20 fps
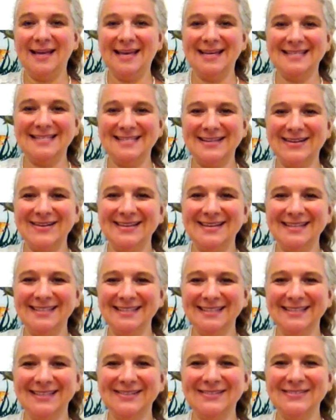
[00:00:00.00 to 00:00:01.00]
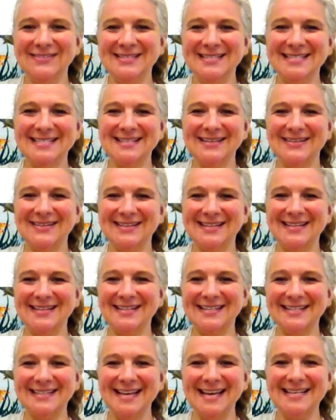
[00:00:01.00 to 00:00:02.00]
It's our hello
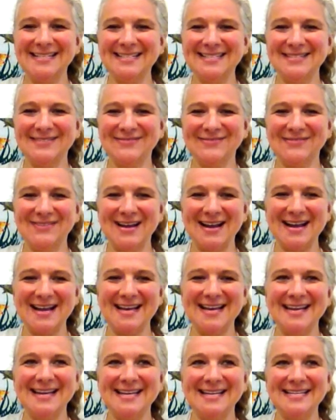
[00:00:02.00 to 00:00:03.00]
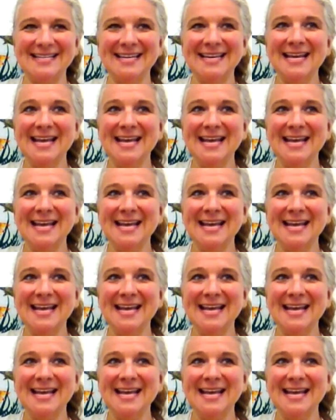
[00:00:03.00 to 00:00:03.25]
song, that's right.